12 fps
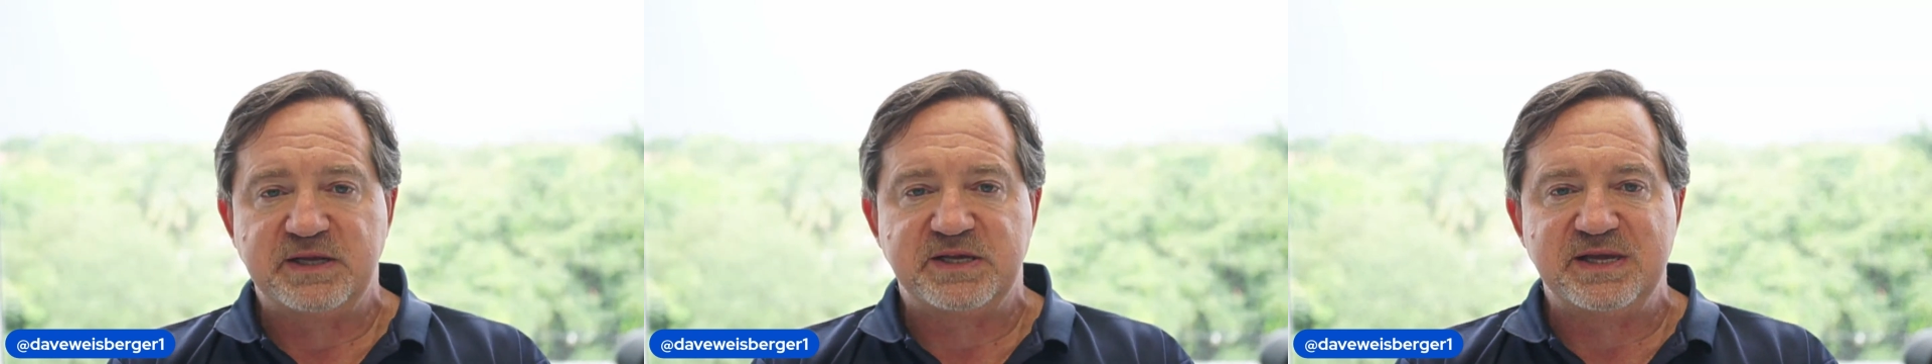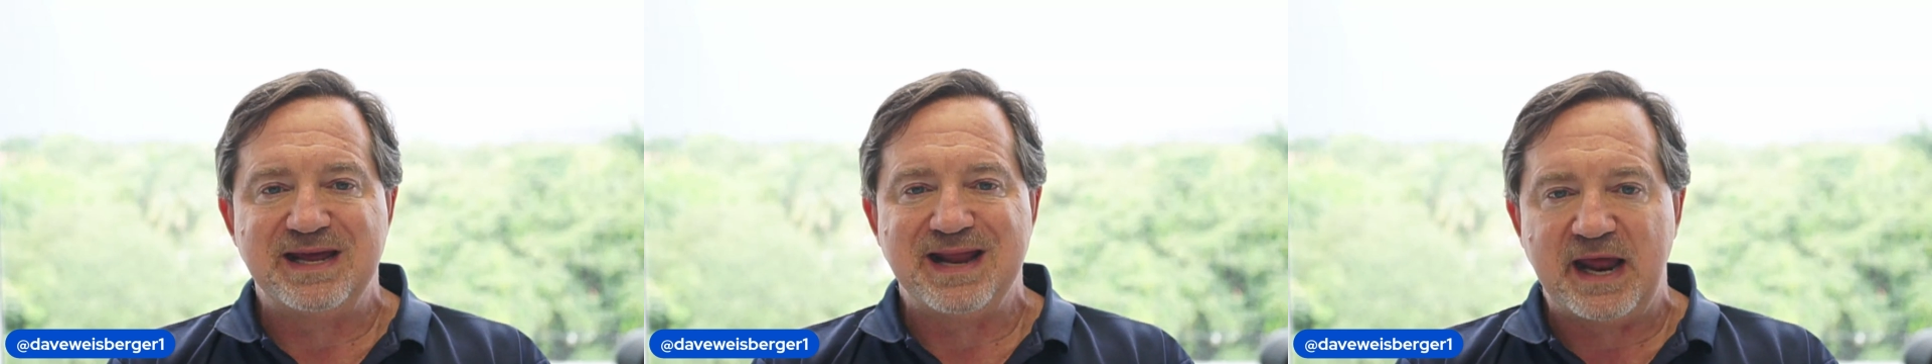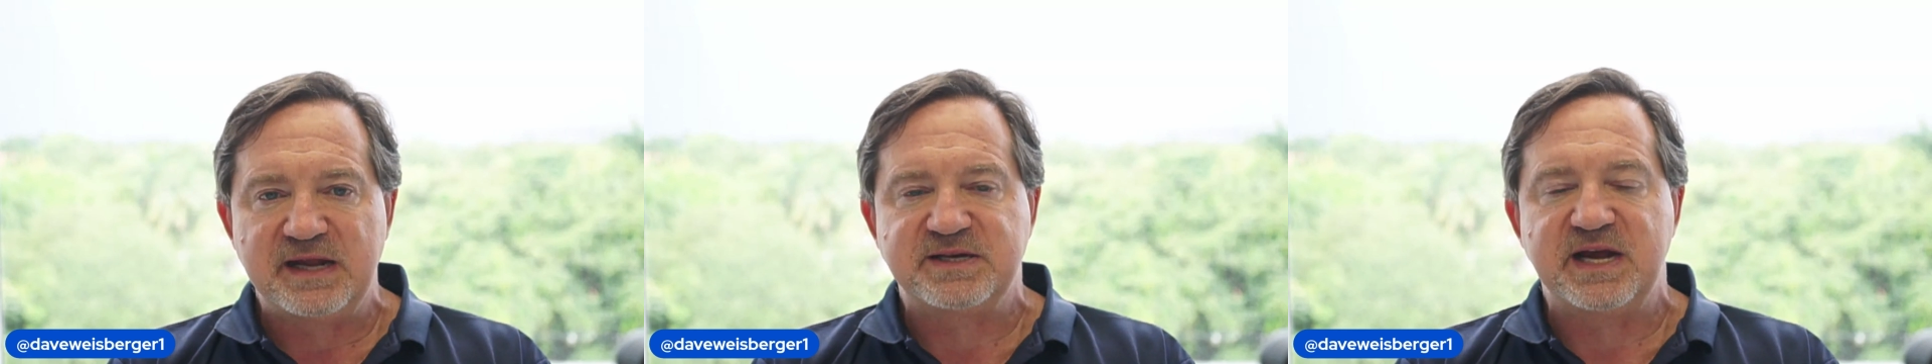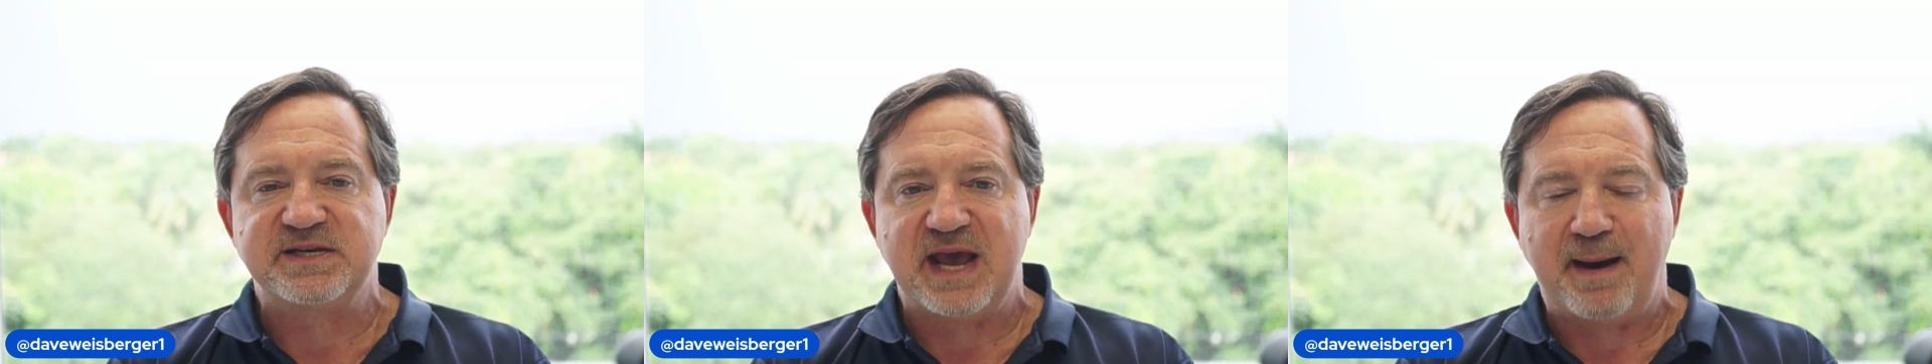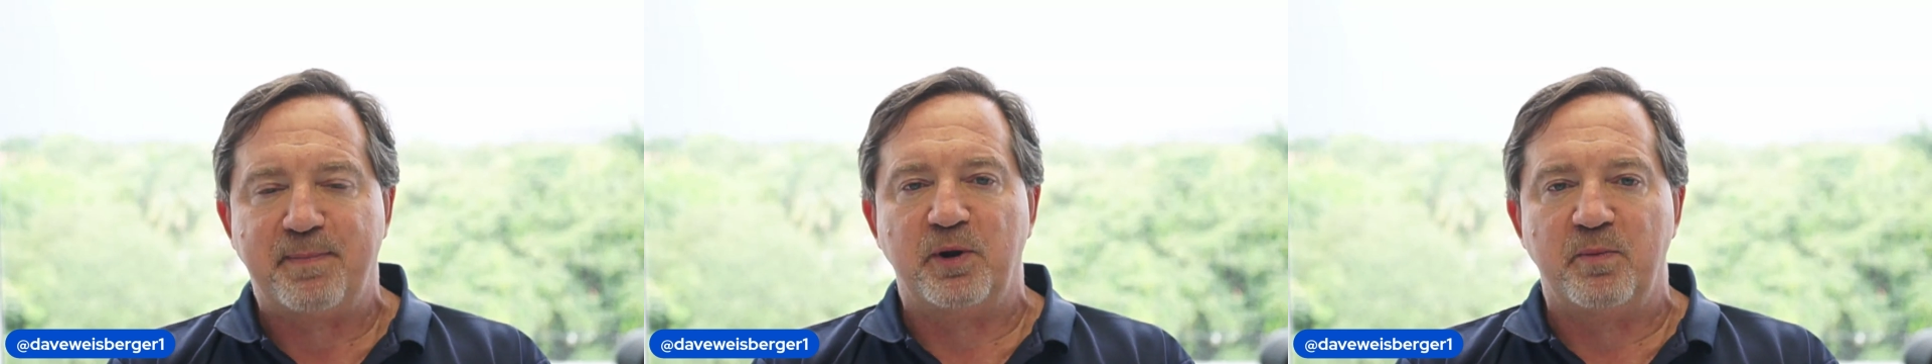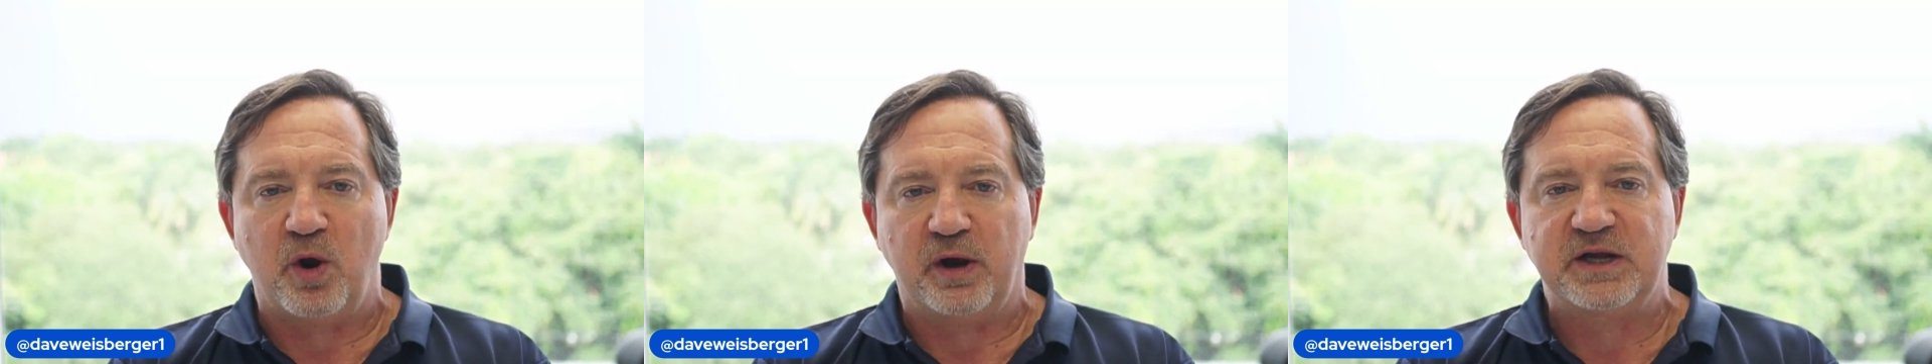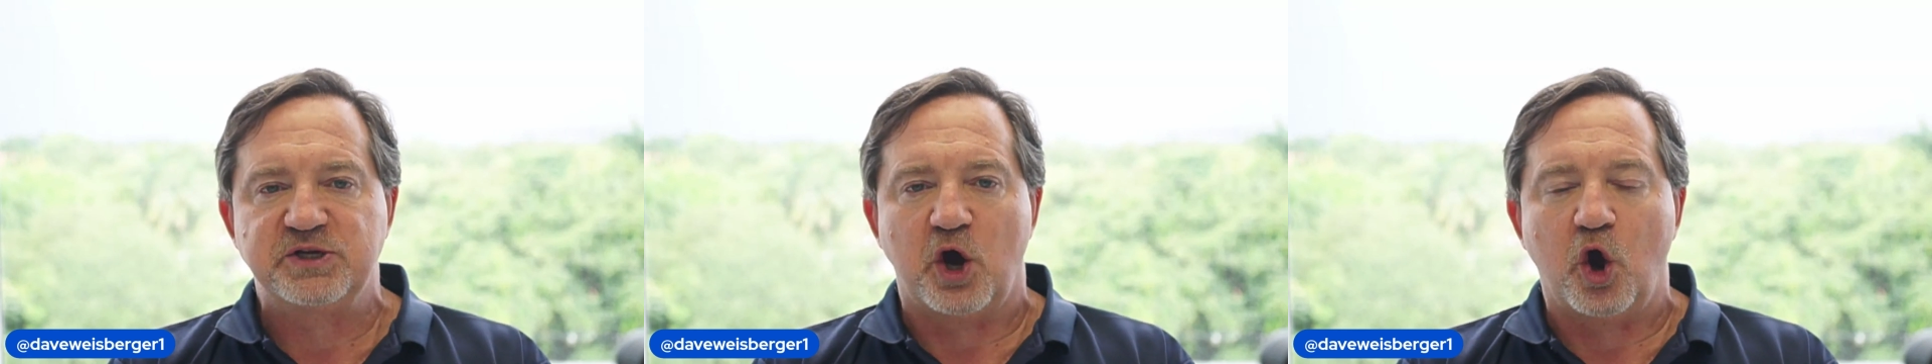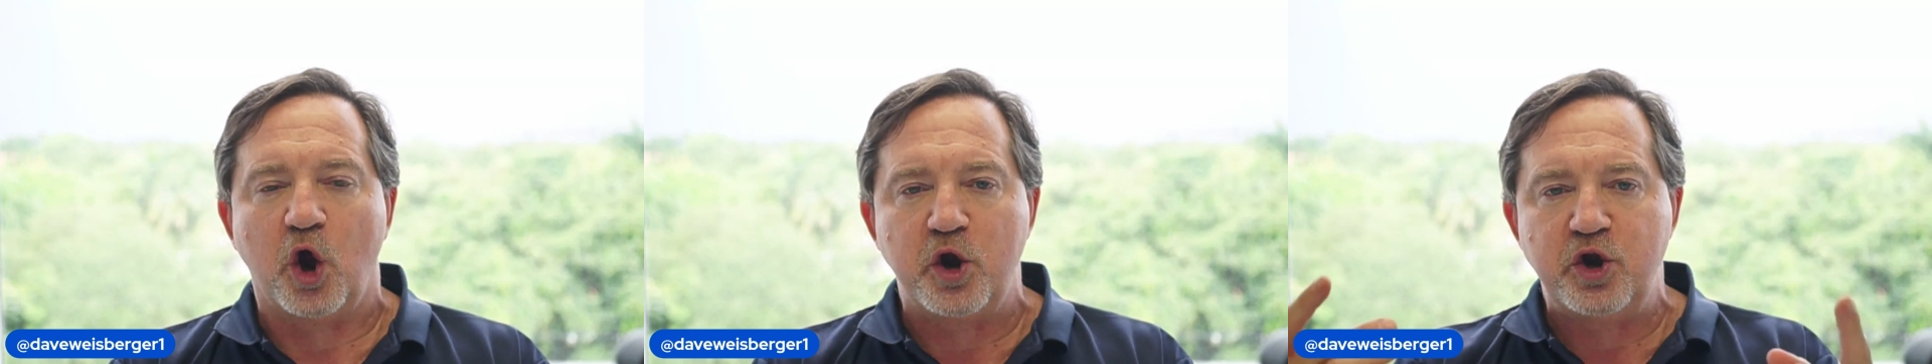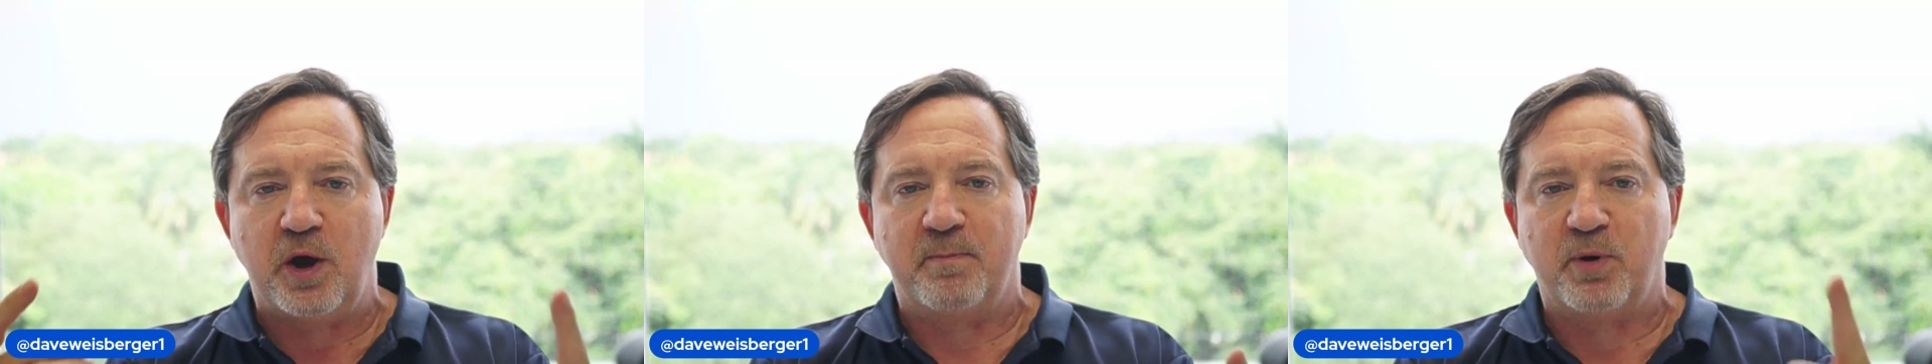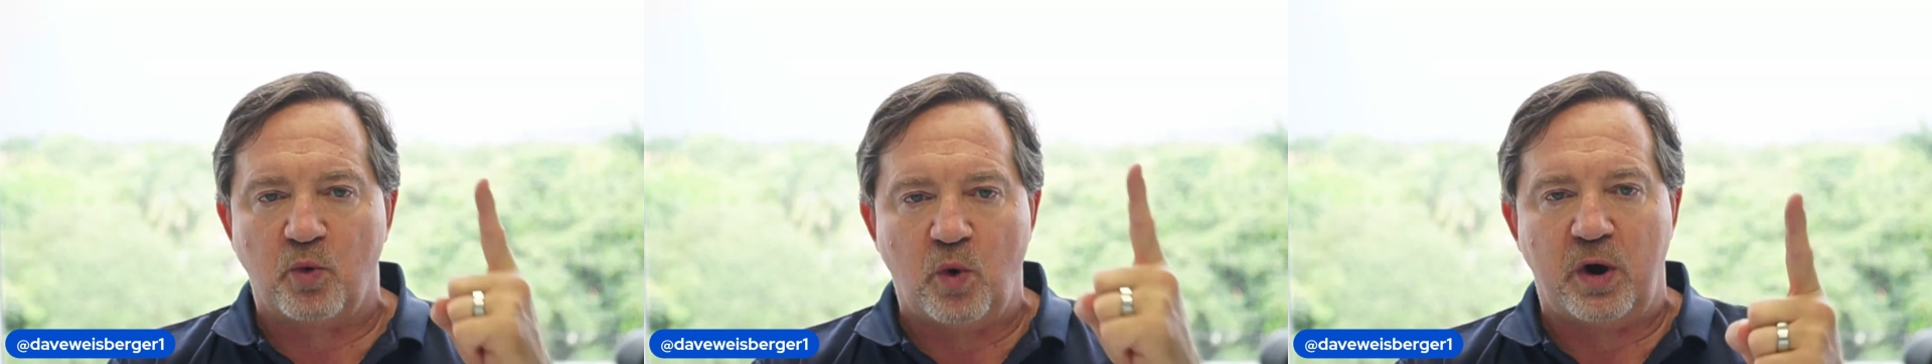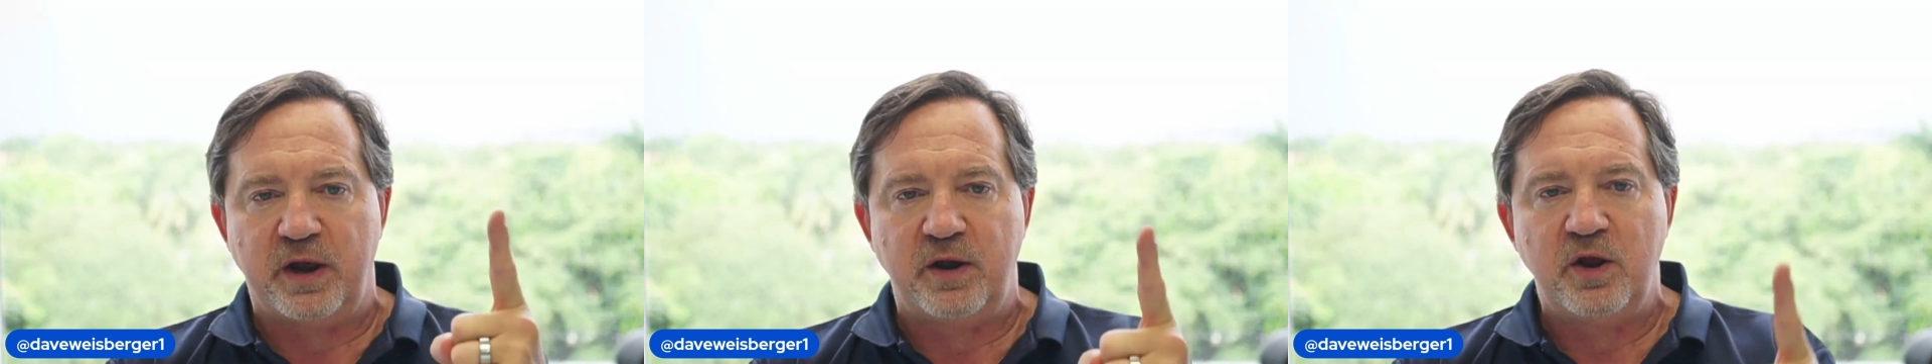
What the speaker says: the United States capital markets are number one.